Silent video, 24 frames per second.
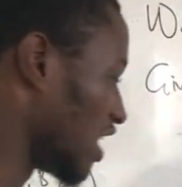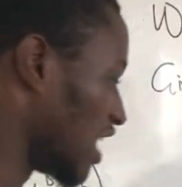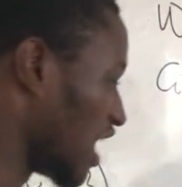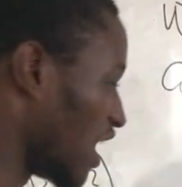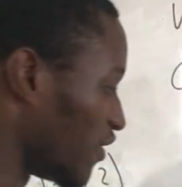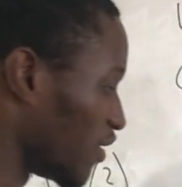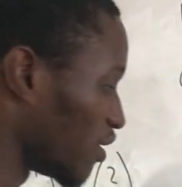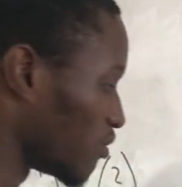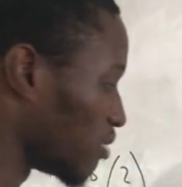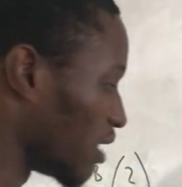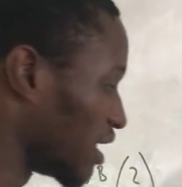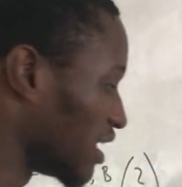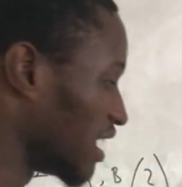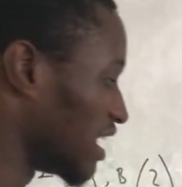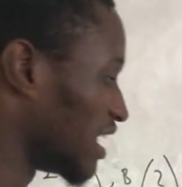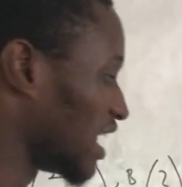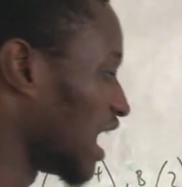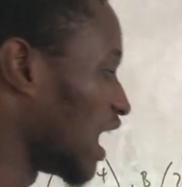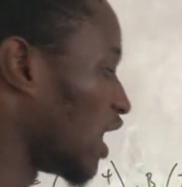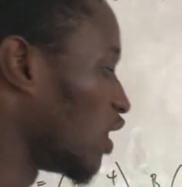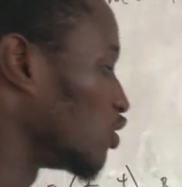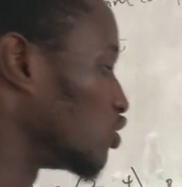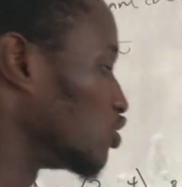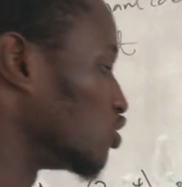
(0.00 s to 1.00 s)
Everybody is
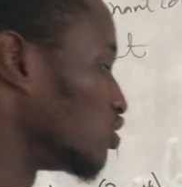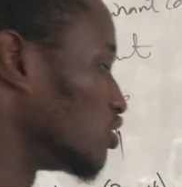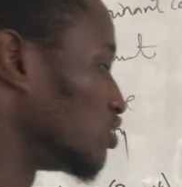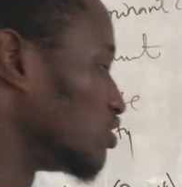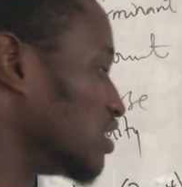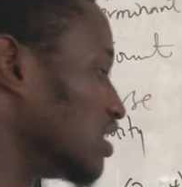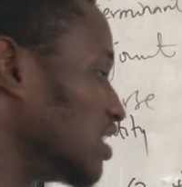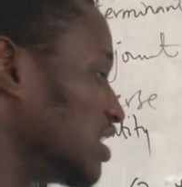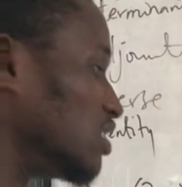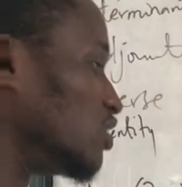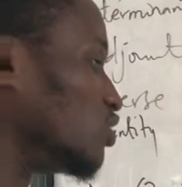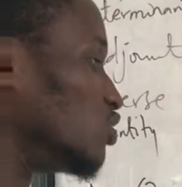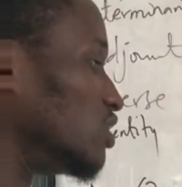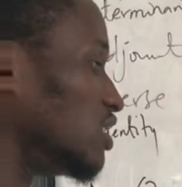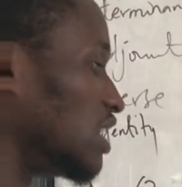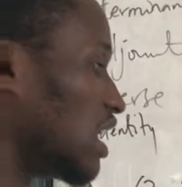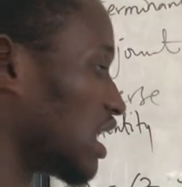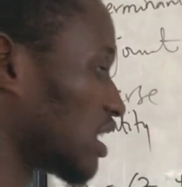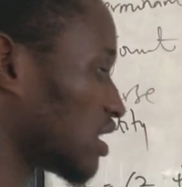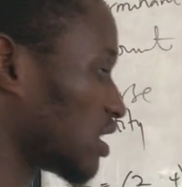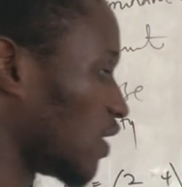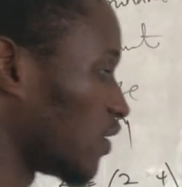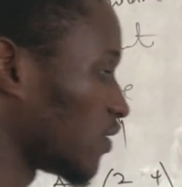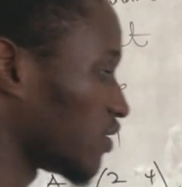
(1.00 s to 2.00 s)
how they do
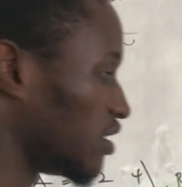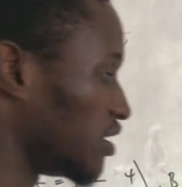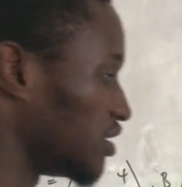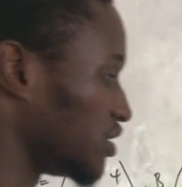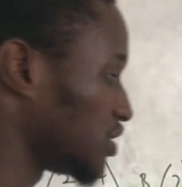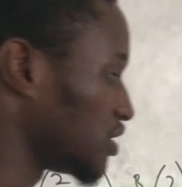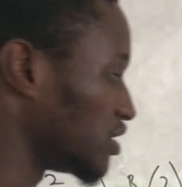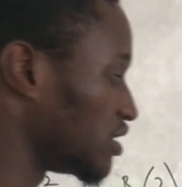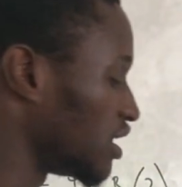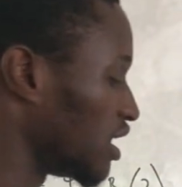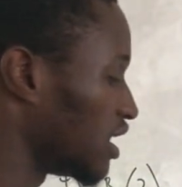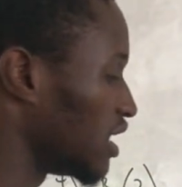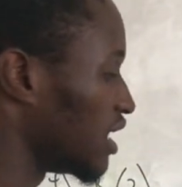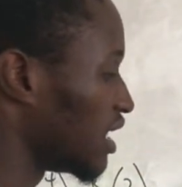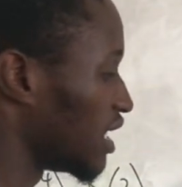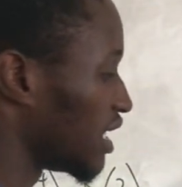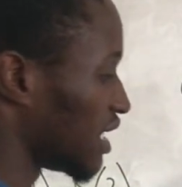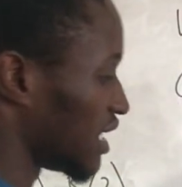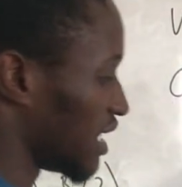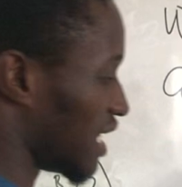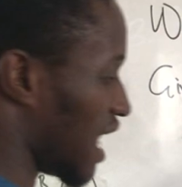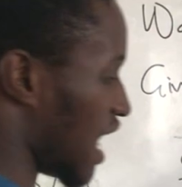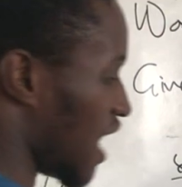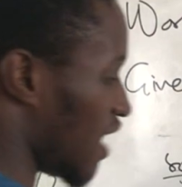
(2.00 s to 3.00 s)
their calculation.
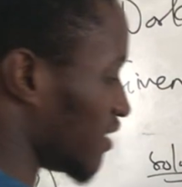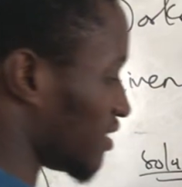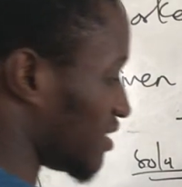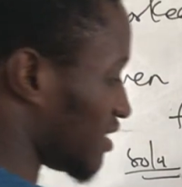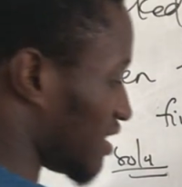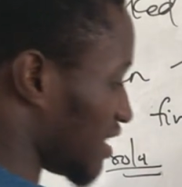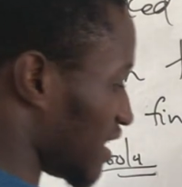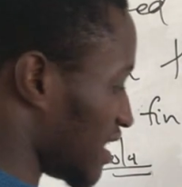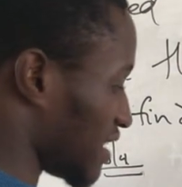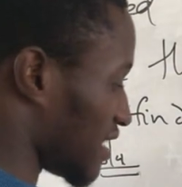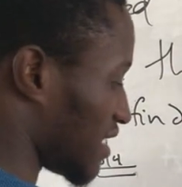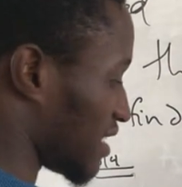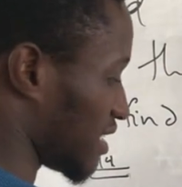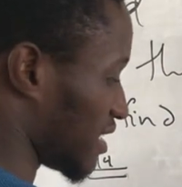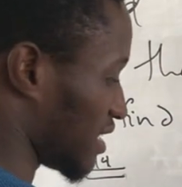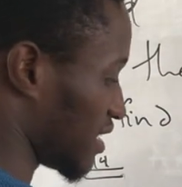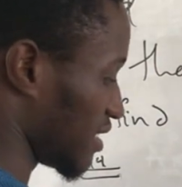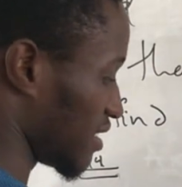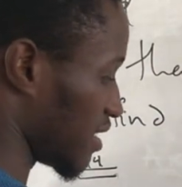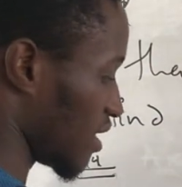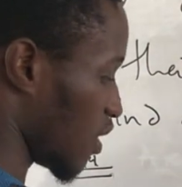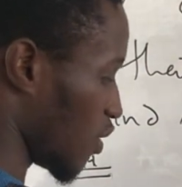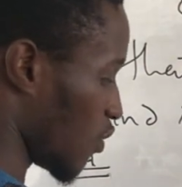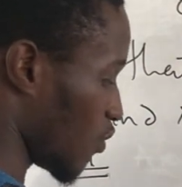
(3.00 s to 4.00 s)
Now
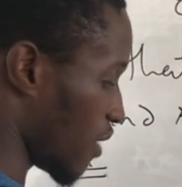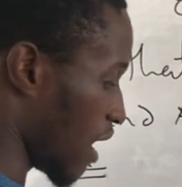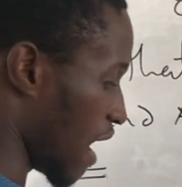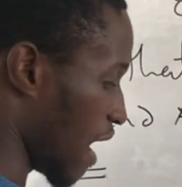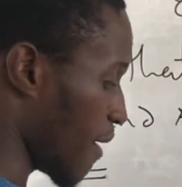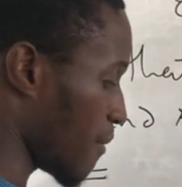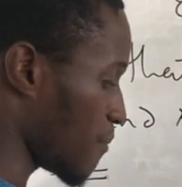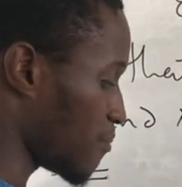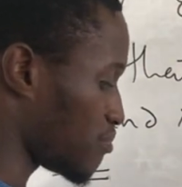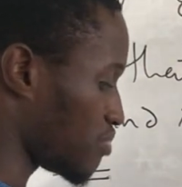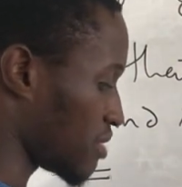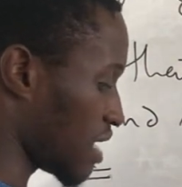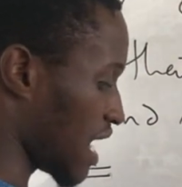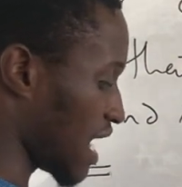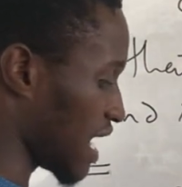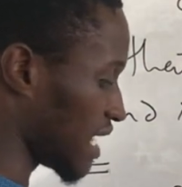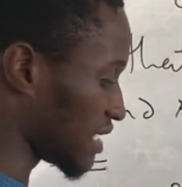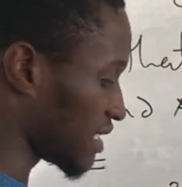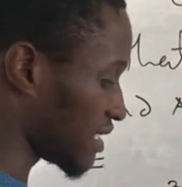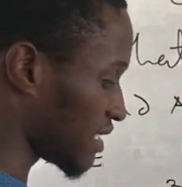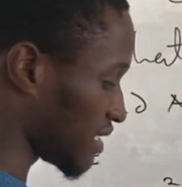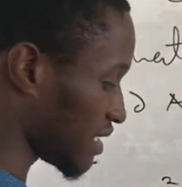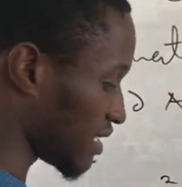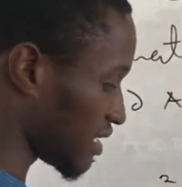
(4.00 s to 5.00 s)
this 1
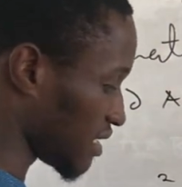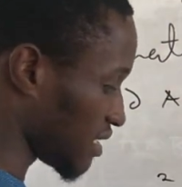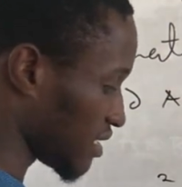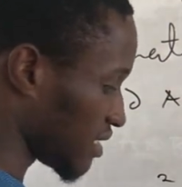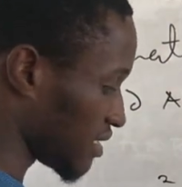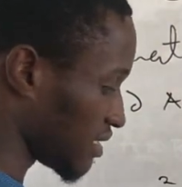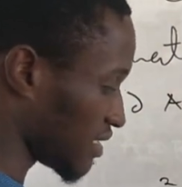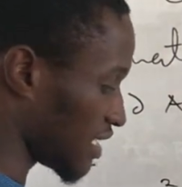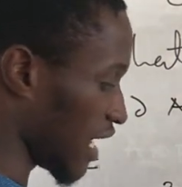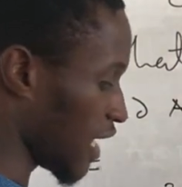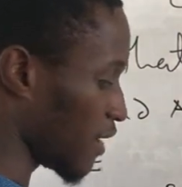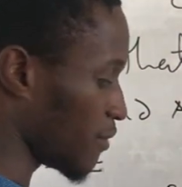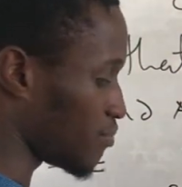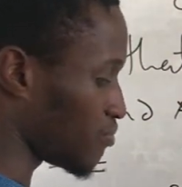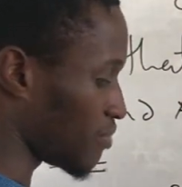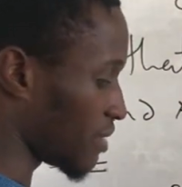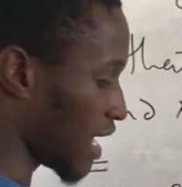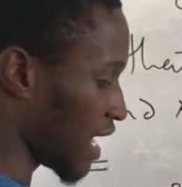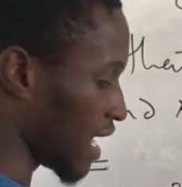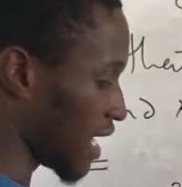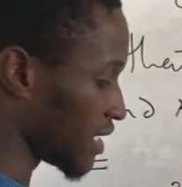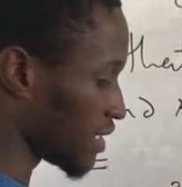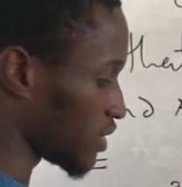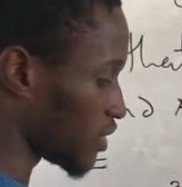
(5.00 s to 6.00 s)
plus 10
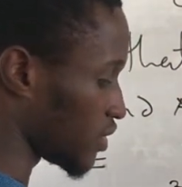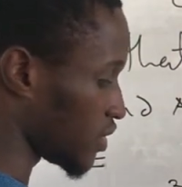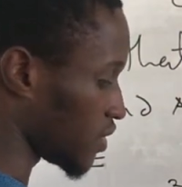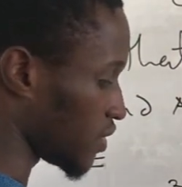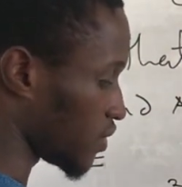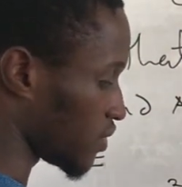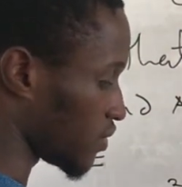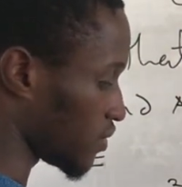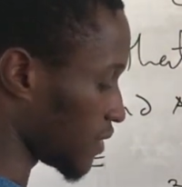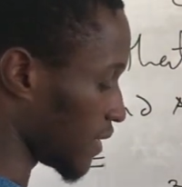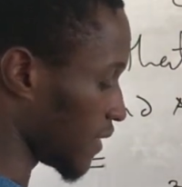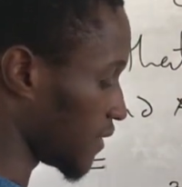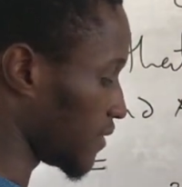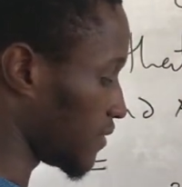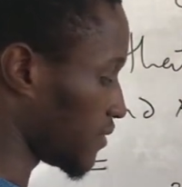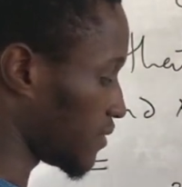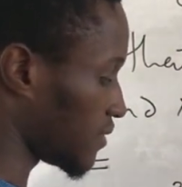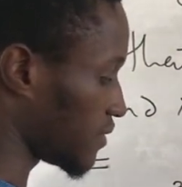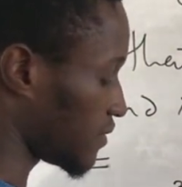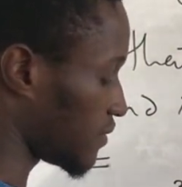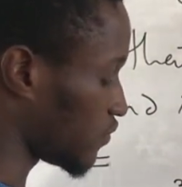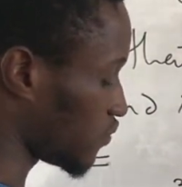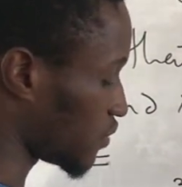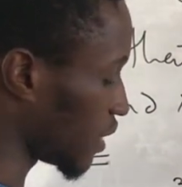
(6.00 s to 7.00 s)
plus
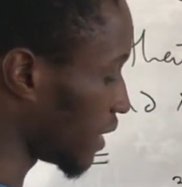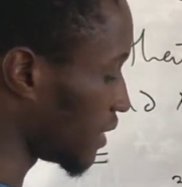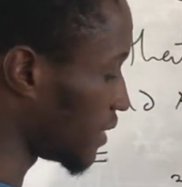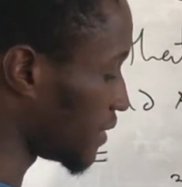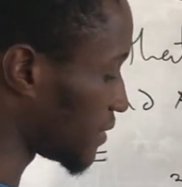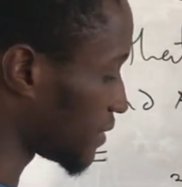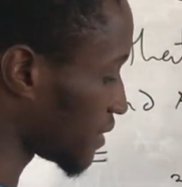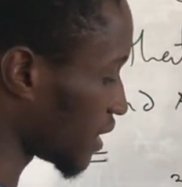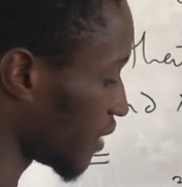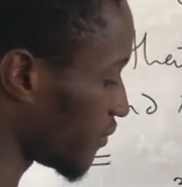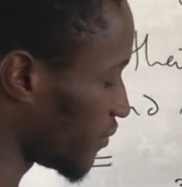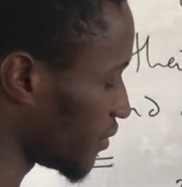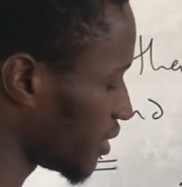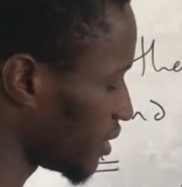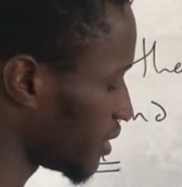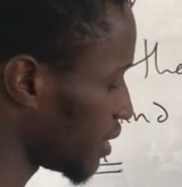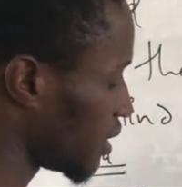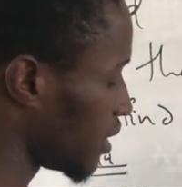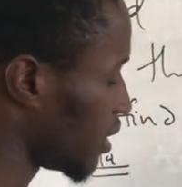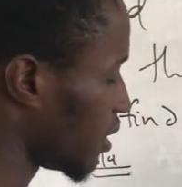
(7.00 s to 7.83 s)
27